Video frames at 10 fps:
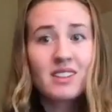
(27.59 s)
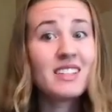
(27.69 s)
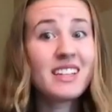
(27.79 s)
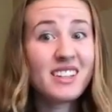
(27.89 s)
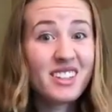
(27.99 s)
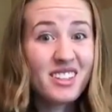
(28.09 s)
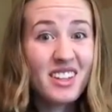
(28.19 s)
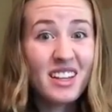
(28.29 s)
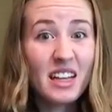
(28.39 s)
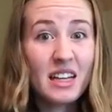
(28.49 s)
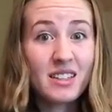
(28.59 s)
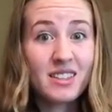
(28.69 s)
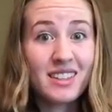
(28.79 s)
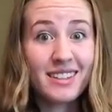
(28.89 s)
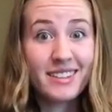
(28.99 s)
Deconditioning
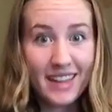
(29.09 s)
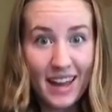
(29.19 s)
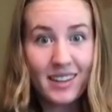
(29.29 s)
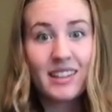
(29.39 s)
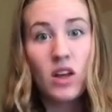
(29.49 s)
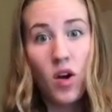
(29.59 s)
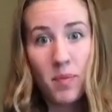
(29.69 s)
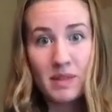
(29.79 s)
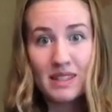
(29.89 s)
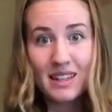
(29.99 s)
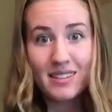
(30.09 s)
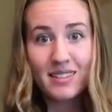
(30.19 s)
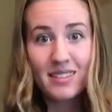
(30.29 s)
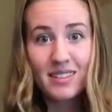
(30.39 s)
is exactly the opposite.